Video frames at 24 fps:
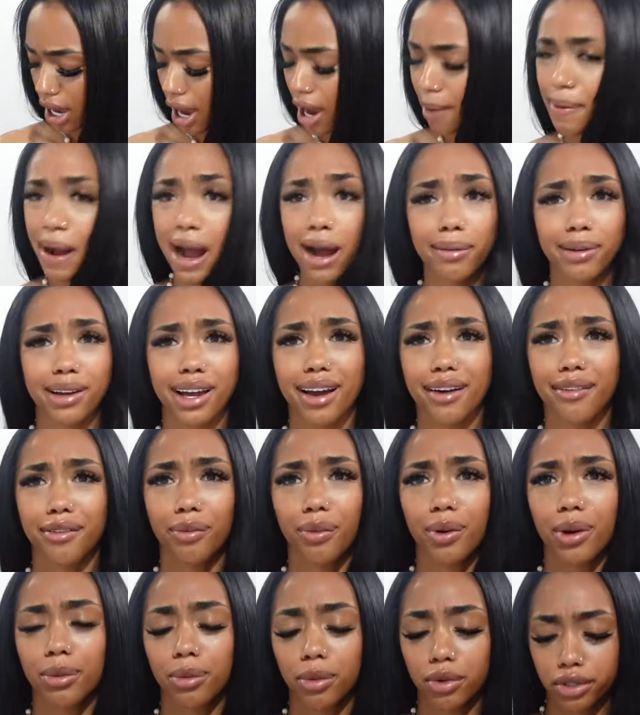I probably have
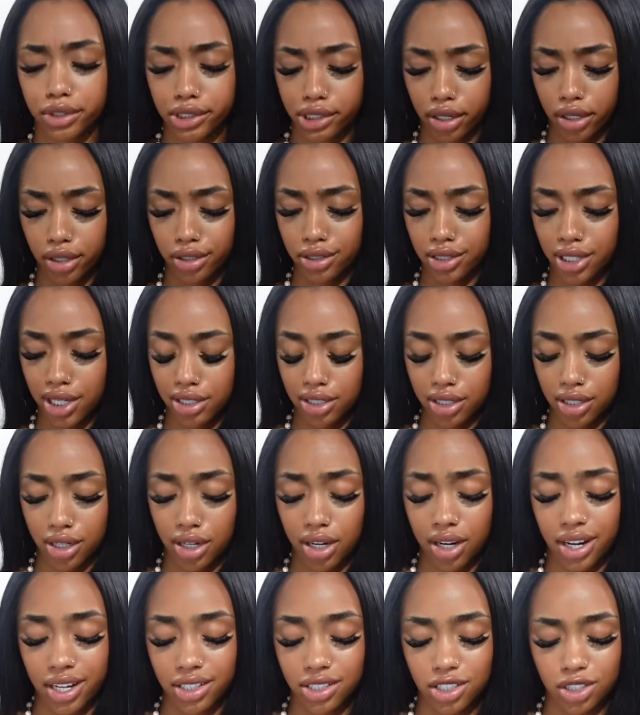way more skirt sets in
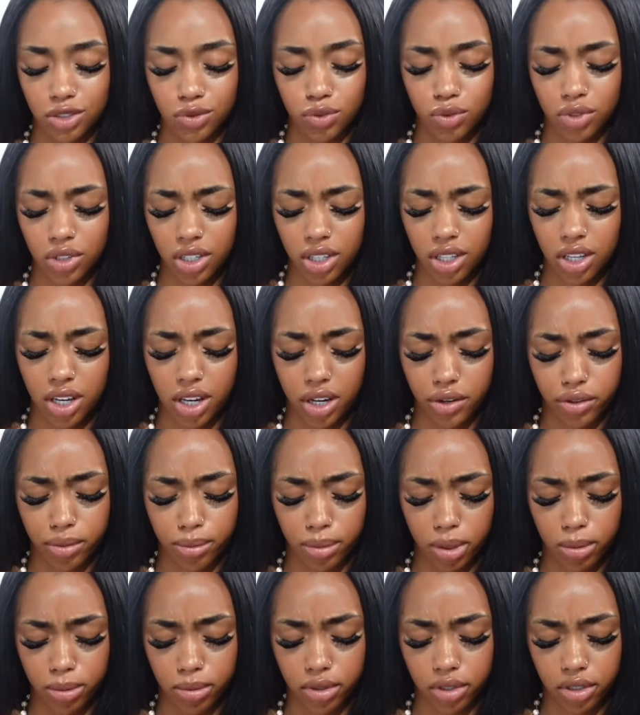there, I just really can't
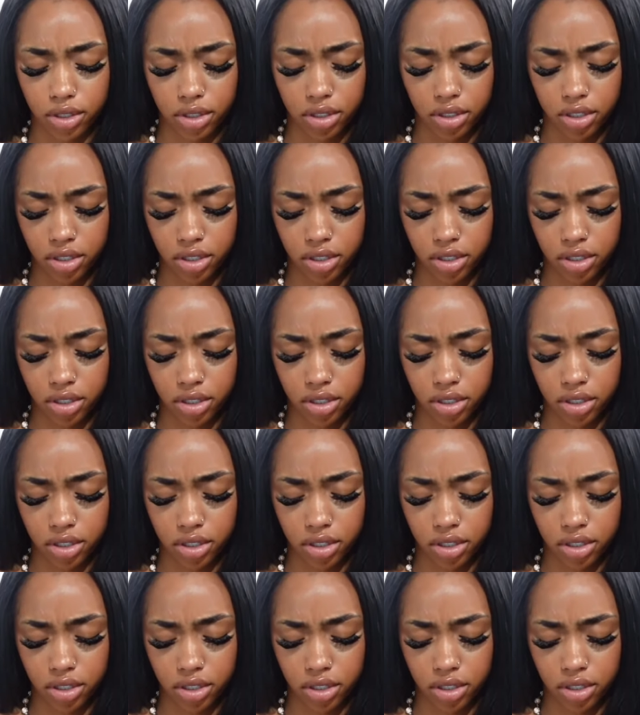remember.